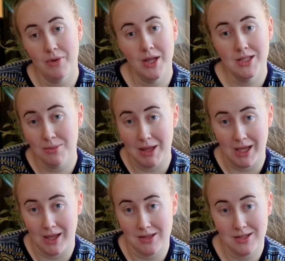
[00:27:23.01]
It's a
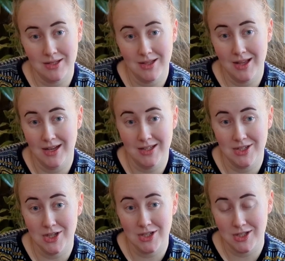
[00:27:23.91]
blanket, and it's
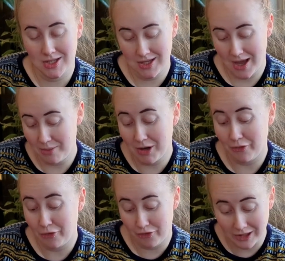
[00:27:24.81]
just, I'm gonna
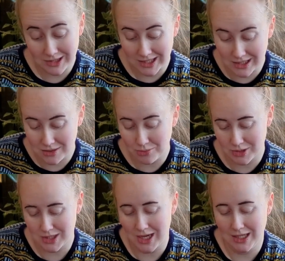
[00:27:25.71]
felt it
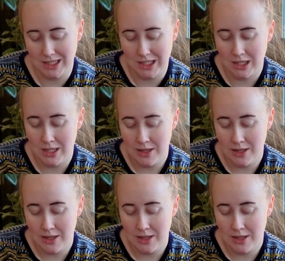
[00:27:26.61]
was the idea.